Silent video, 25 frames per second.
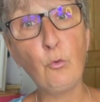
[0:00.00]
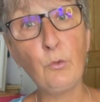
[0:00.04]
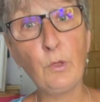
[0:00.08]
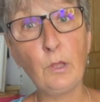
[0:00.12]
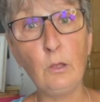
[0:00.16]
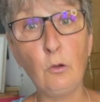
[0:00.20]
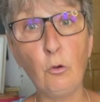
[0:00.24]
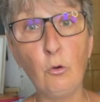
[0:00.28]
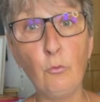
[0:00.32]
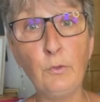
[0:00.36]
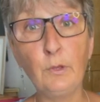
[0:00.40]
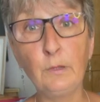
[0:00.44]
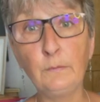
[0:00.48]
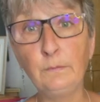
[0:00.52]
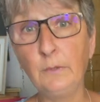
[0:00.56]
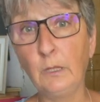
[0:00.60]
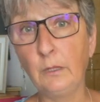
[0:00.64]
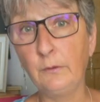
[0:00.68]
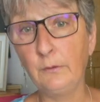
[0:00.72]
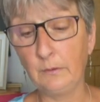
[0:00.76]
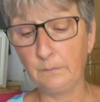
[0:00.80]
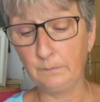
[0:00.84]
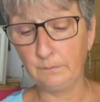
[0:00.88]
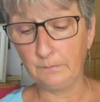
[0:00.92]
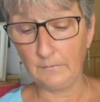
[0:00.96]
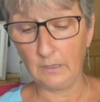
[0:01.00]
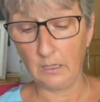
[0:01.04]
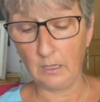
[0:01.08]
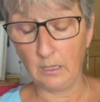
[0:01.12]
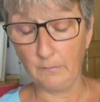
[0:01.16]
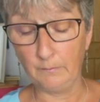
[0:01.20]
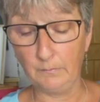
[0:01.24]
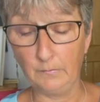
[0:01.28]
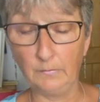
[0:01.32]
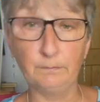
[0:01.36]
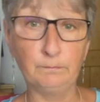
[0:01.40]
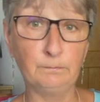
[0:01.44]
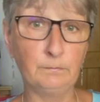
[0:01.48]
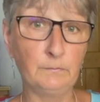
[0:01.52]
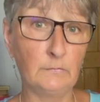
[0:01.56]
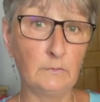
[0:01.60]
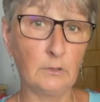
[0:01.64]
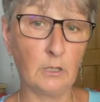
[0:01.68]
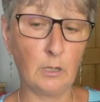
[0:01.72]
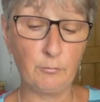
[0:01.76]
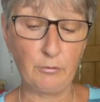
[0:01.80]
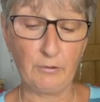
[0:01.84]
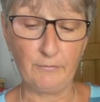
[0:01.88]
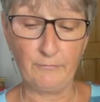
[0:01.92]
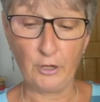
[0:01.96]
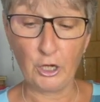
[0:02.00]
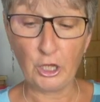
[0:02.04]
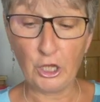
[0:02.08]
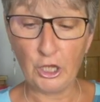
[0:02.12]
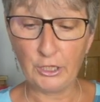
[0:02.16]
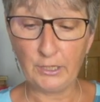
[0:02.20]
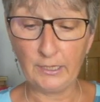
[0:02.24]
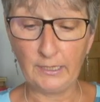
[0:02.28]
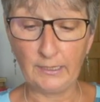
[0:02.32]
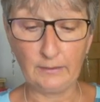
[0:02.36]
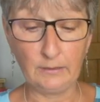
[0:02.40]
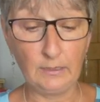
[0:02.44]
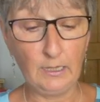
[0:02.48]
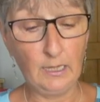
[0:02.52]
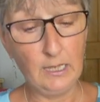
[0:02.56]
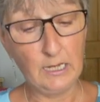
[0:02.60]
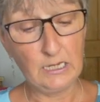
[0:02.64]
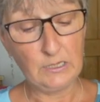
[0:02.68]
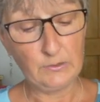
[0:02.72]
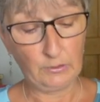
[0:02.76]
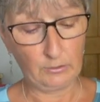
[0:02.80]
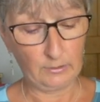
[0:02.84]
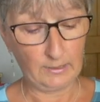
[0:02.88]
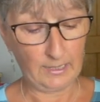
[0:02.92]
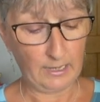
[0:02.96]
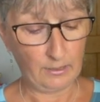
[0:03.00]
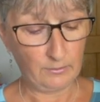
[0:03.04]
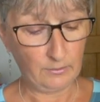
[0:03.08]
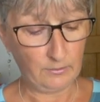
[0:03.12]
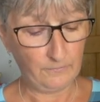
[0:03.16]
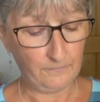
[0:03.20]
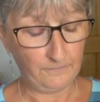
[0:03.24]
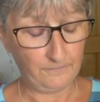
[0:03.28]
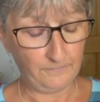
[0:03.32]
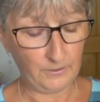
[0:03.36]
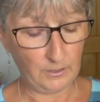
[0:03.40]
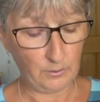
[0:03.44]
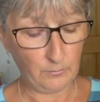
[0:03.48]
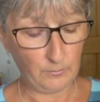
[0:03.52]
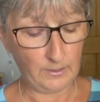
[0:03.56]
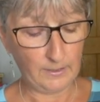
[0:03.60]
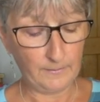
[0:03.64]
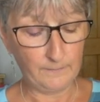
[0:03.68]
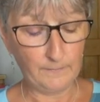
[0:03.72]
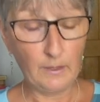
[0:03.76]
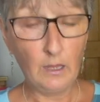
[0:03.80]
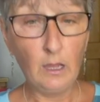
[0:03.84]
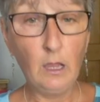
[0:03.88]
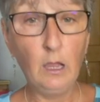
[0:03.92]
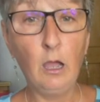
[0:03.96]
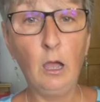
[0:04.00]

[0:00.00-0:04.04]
or the Library of Learning, to know how you view it.